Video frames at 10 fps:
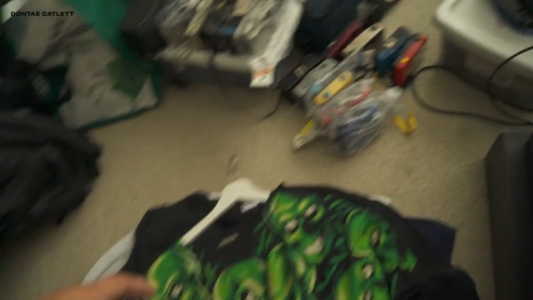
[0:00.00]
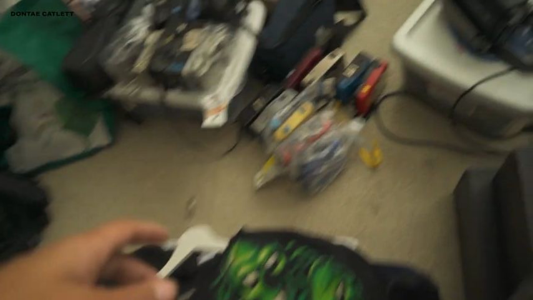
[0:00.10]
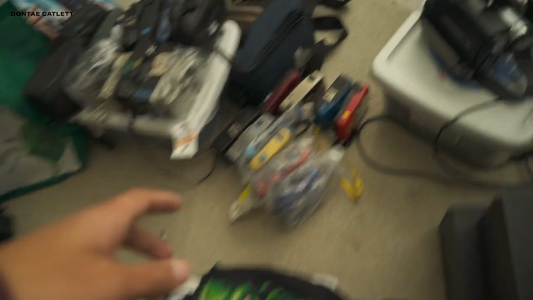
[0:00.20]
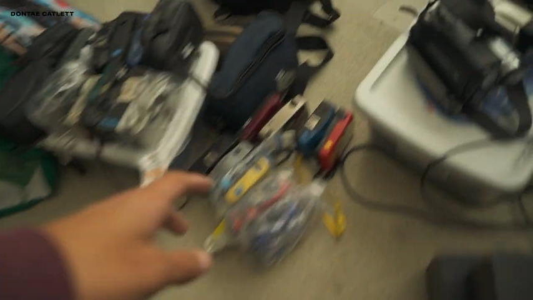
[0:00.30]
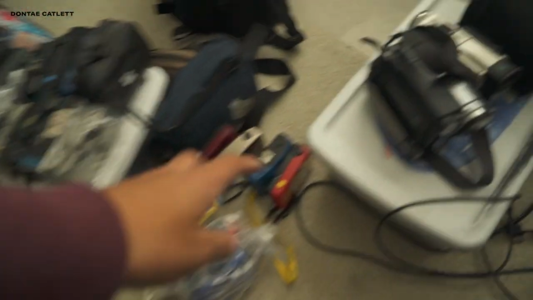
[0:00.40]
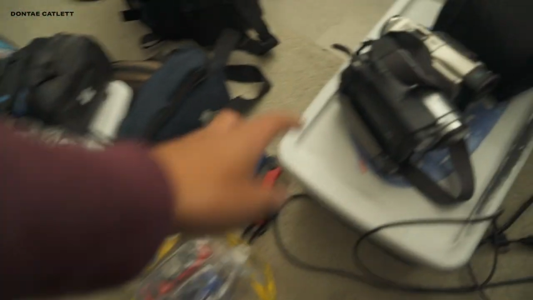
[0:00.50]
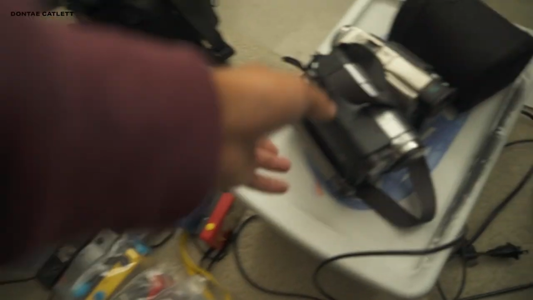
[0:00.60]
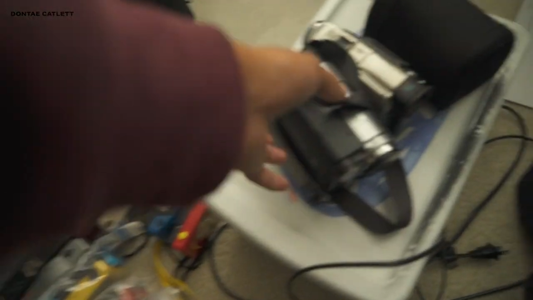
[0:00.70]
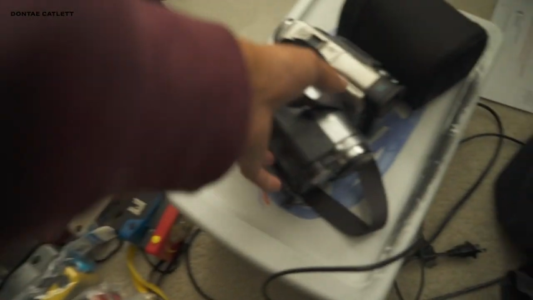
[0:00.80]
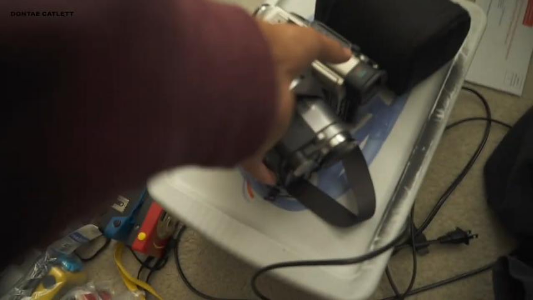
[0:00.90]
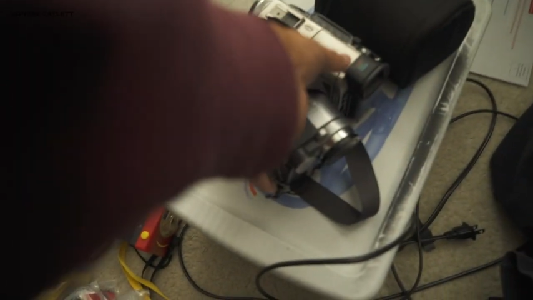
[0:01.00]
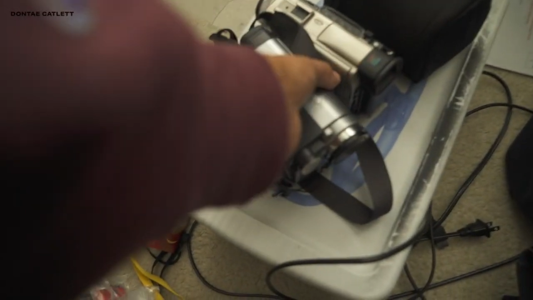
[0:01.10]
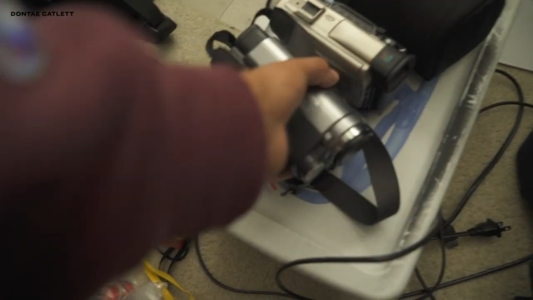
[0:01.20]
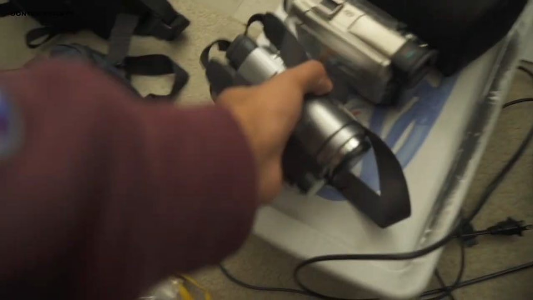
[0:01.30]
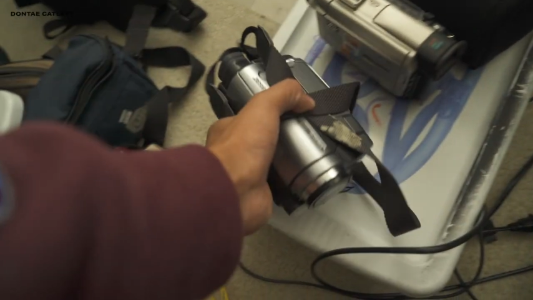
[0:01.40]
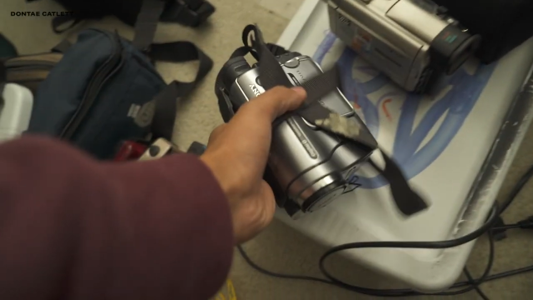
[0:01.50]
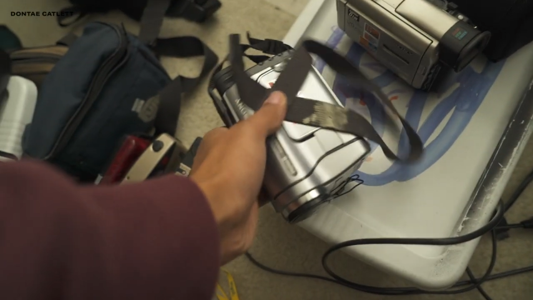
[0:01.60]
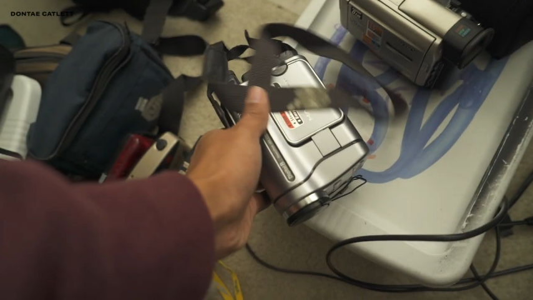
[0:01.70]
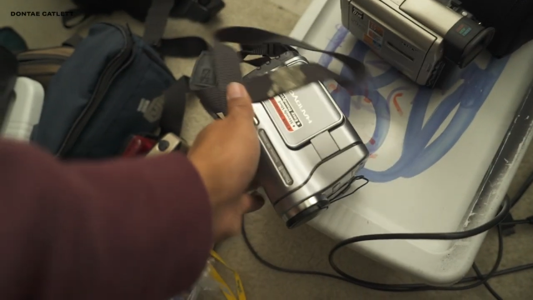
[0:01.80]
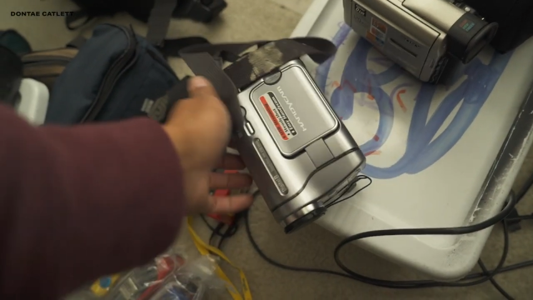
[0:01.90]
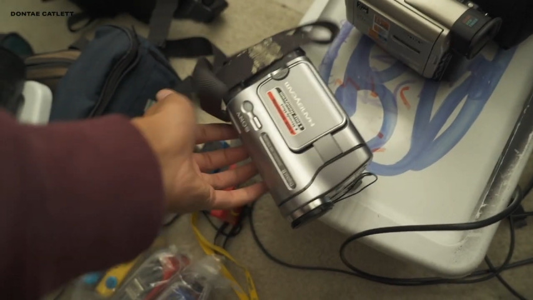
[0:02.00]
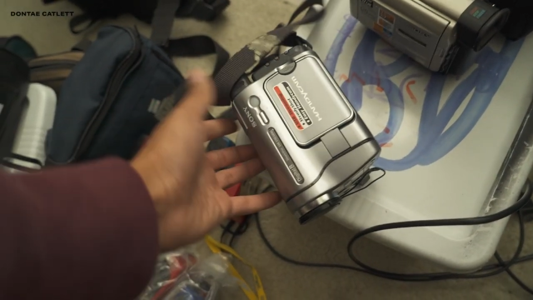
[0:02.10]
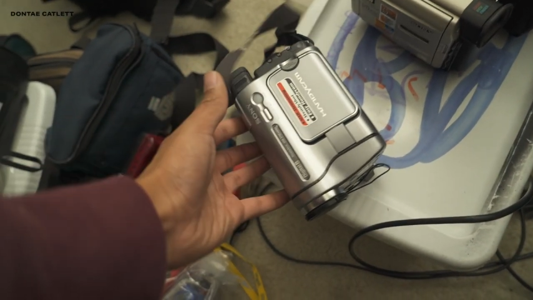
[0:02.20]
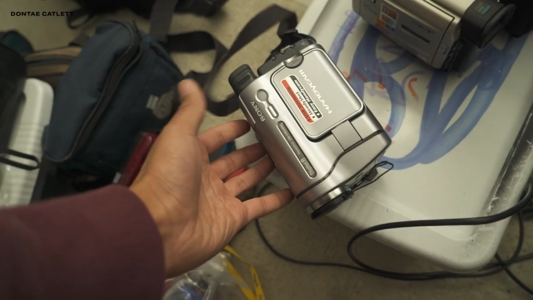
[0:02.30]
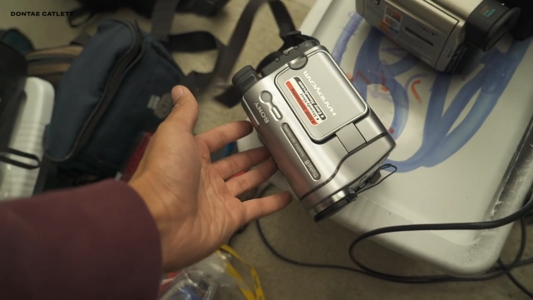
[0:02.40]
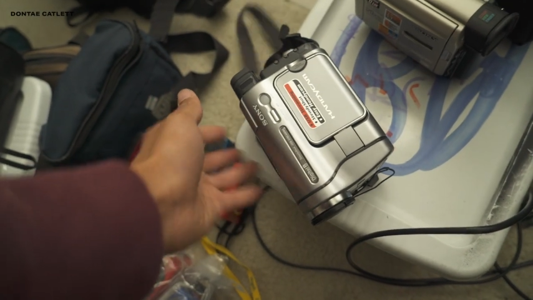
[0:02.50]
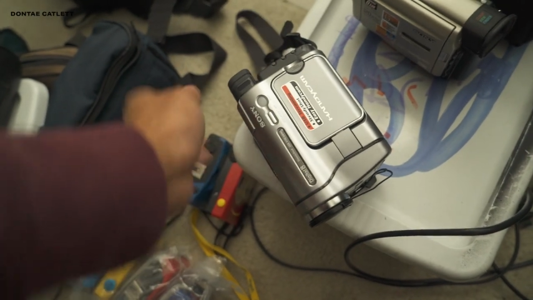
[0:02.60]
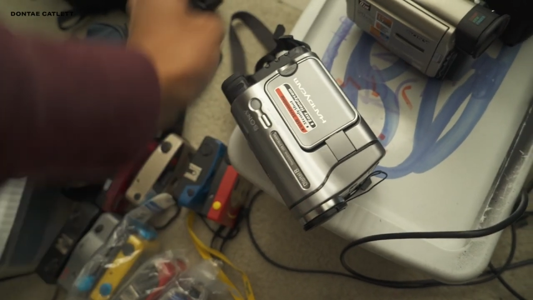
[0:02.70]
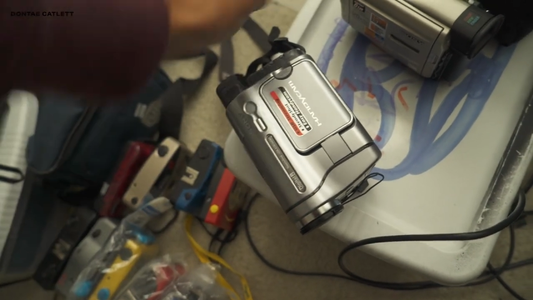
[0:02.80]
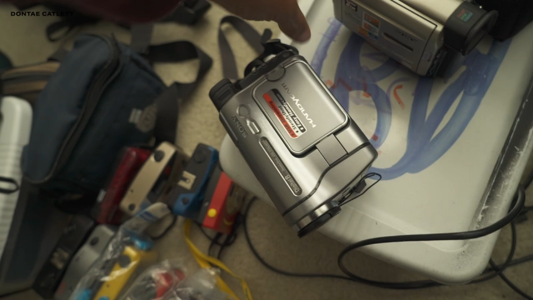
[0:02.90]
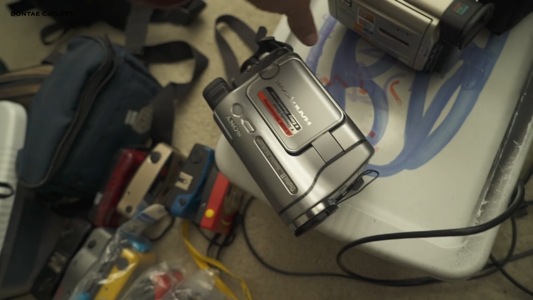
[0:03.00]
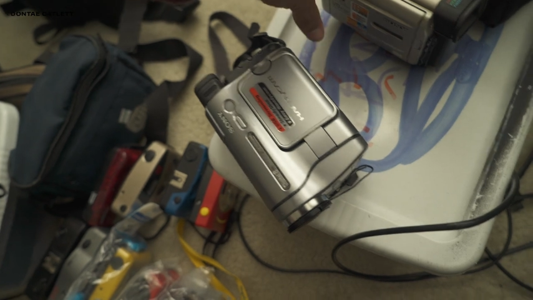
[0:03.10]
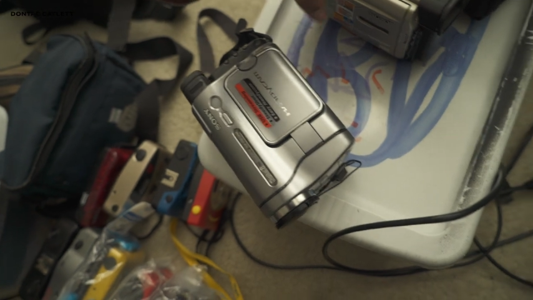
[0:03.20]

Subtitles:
No face is visible, so there are no lips to read.